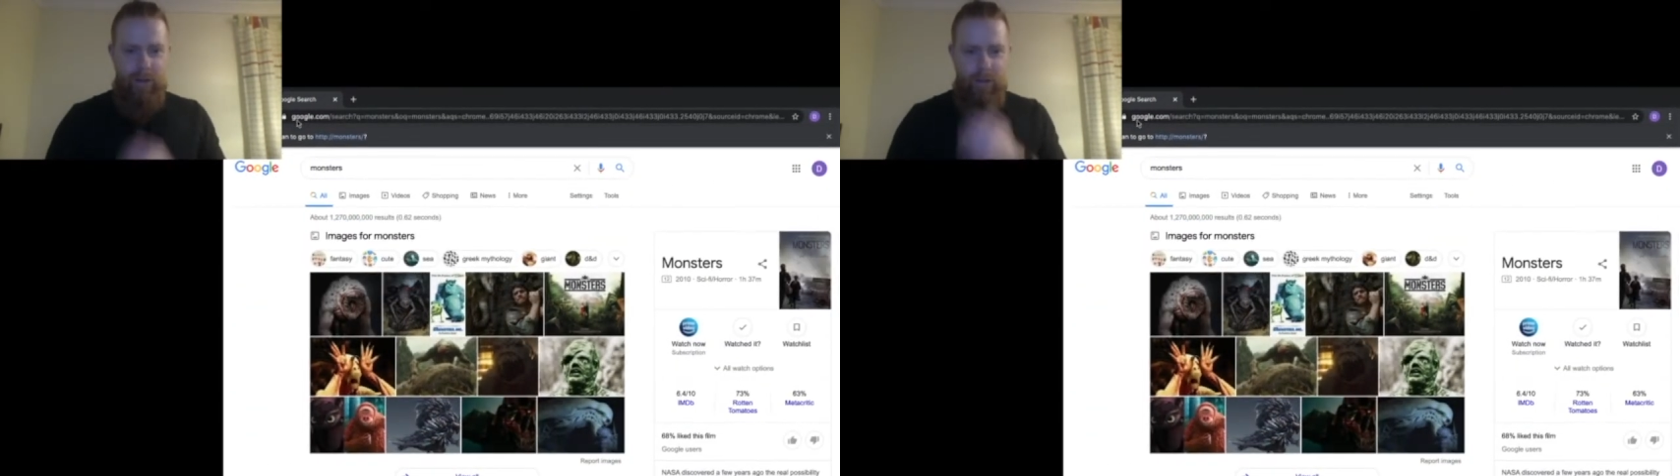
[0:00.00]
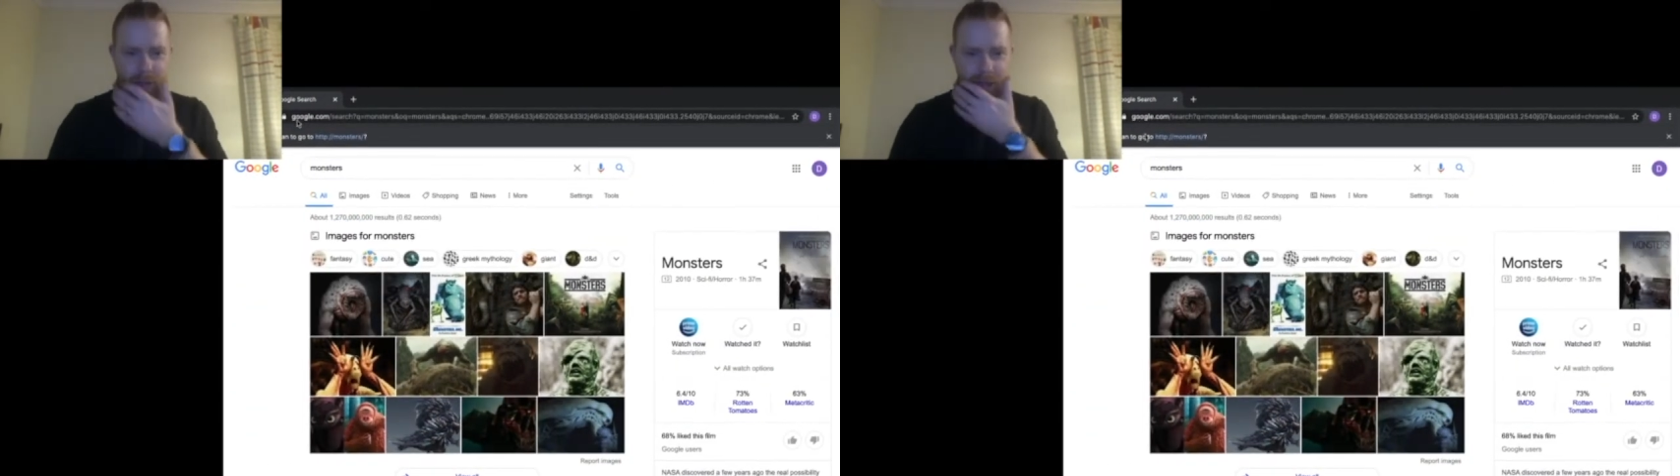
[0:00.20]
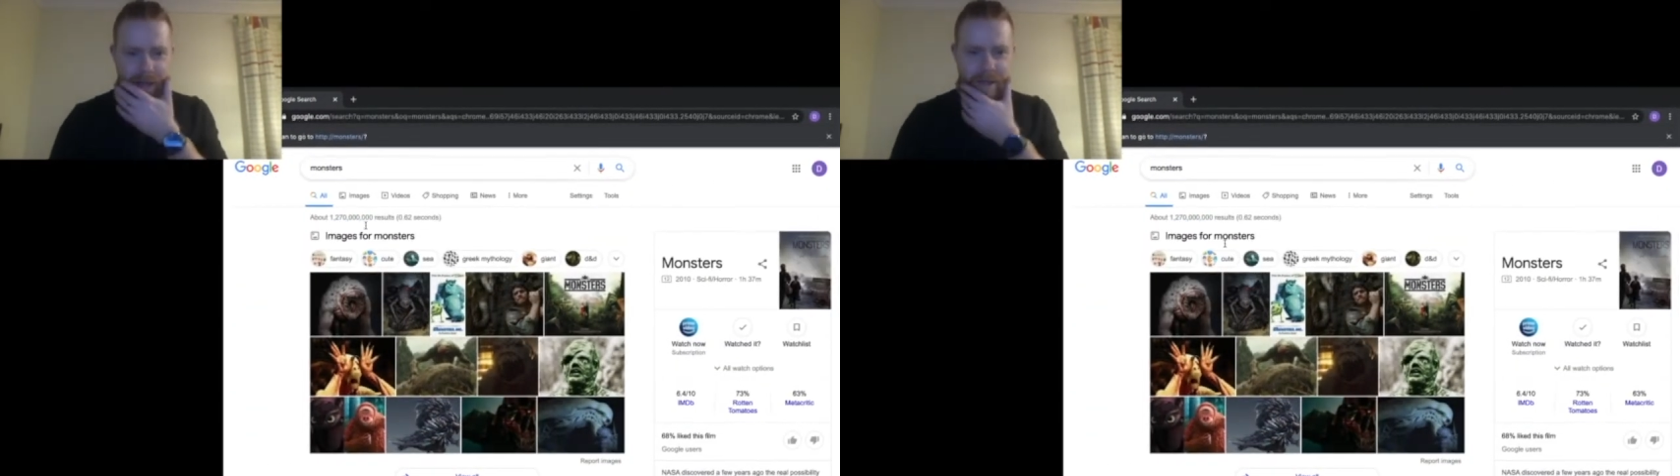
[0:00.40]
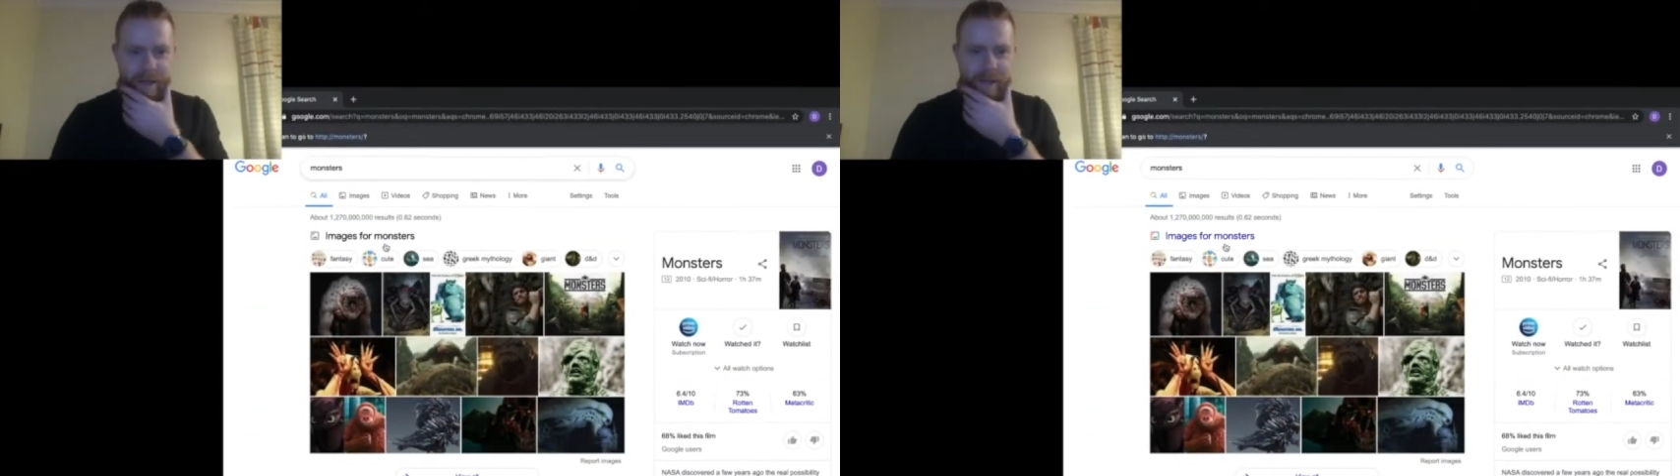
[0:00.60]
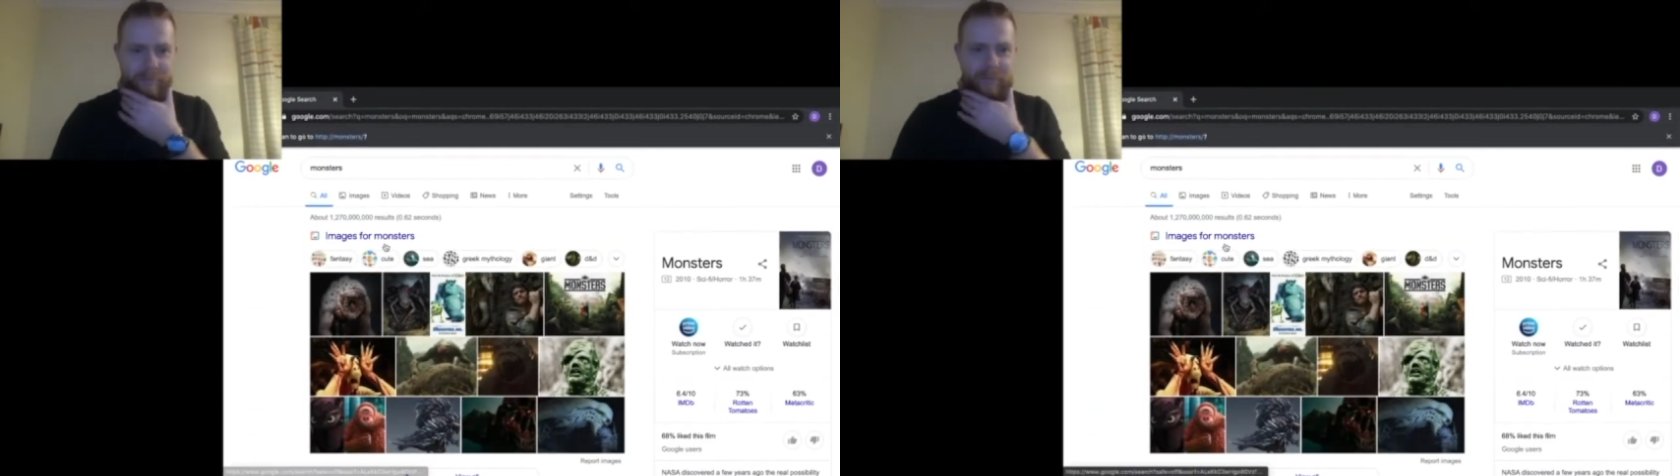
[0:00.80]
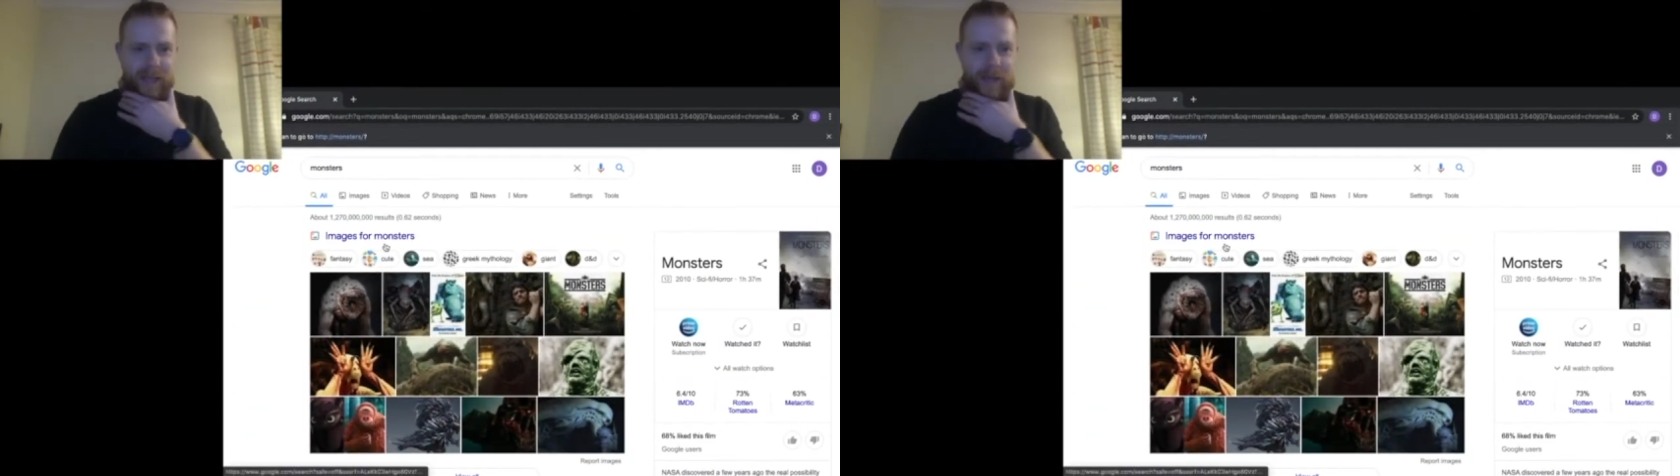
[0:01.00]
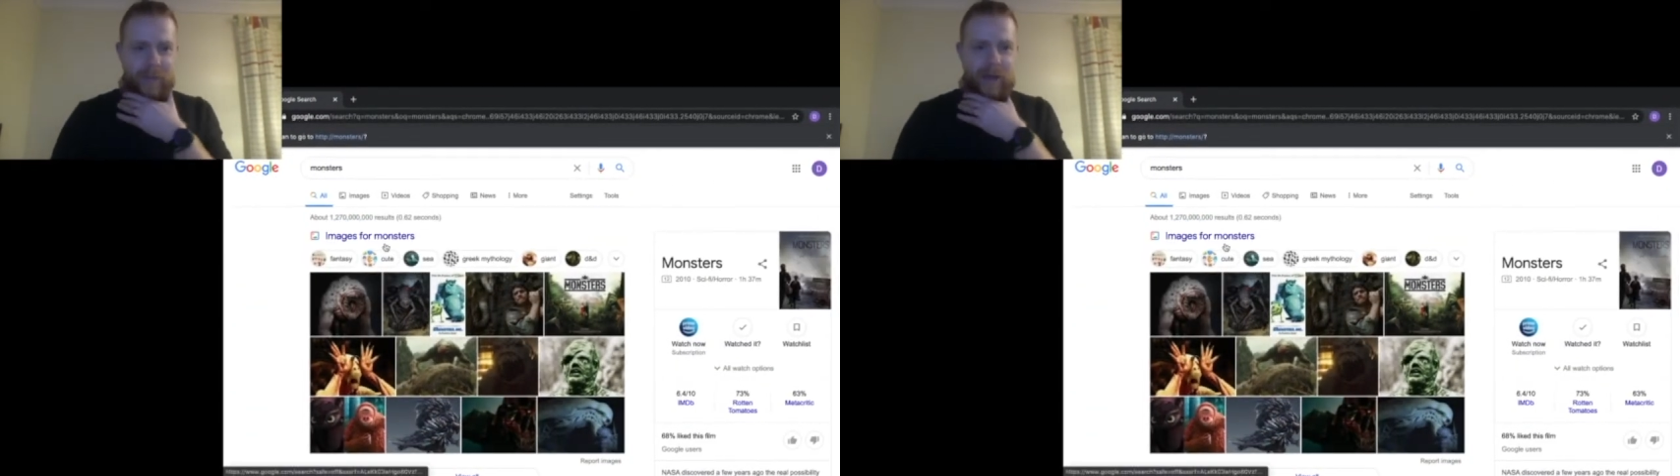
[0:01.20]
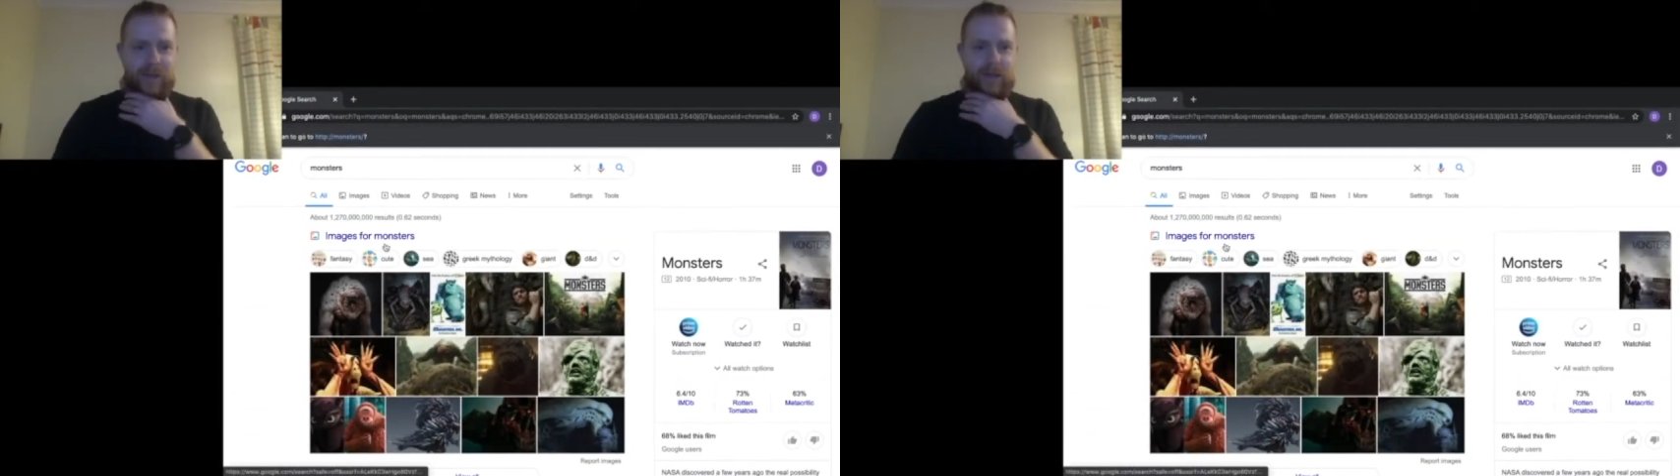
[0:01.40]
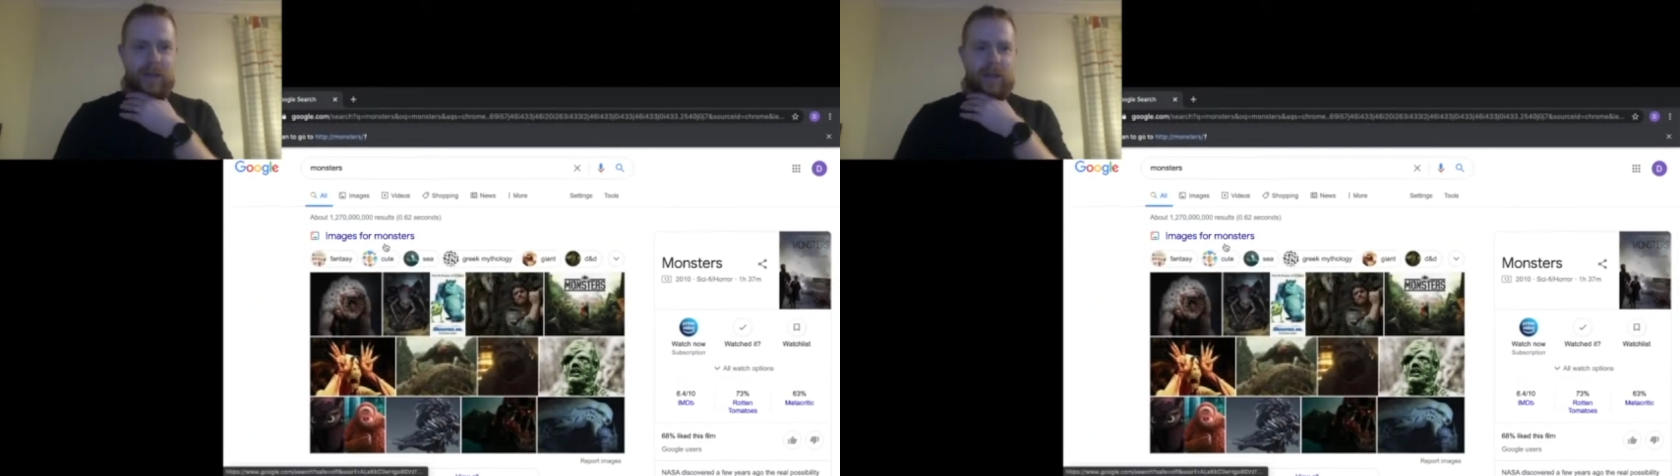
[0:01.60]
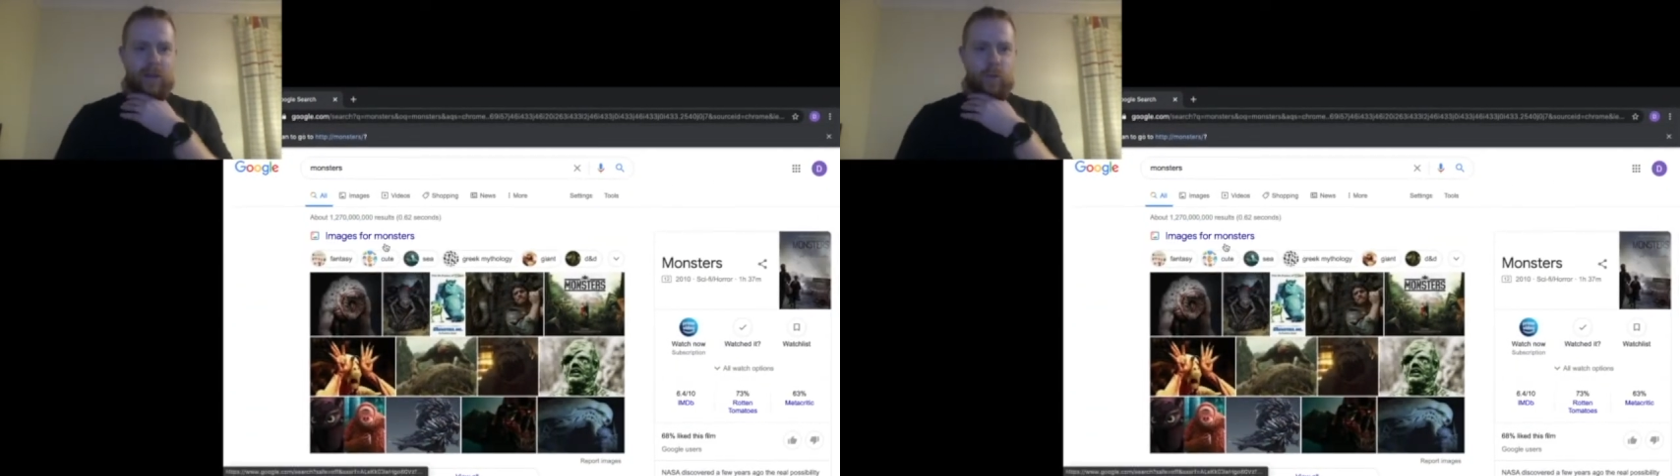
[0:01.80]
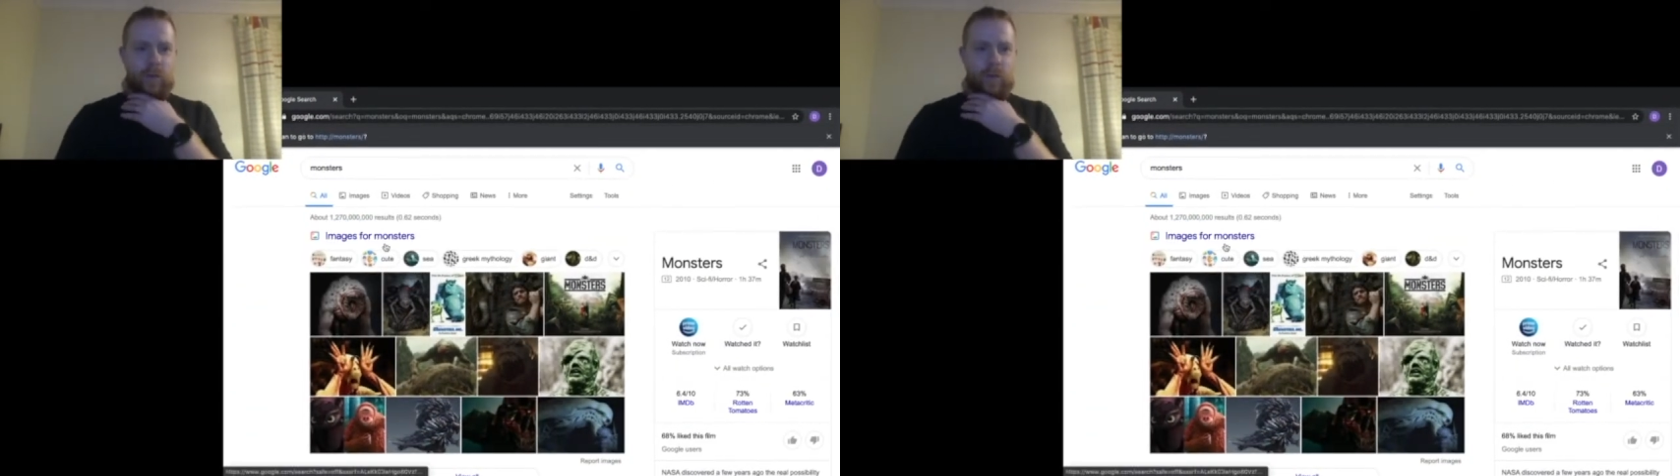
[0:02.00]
then am I thinking I want